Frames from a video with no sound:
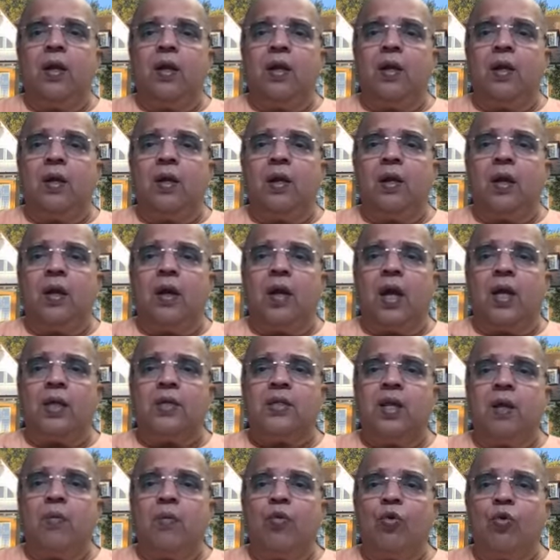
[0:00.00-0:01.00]

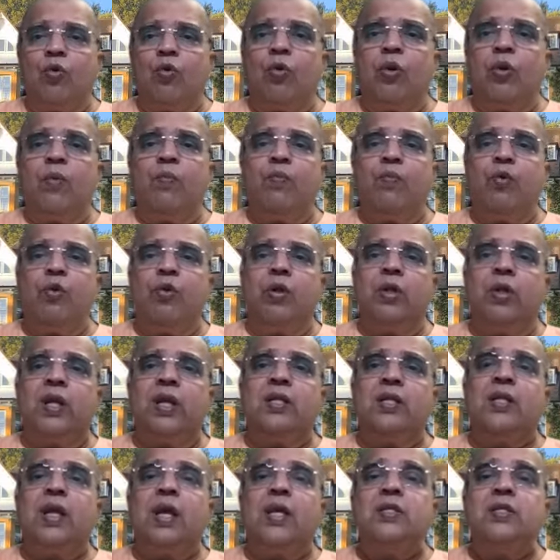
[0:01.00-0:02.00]
ask him to do impure
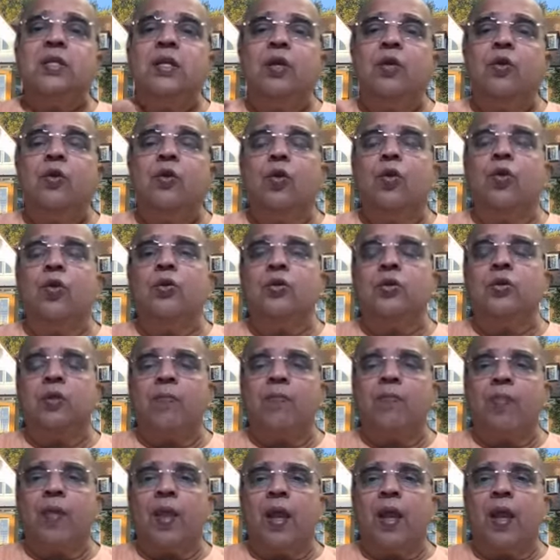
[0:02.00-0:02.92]
things as he grows.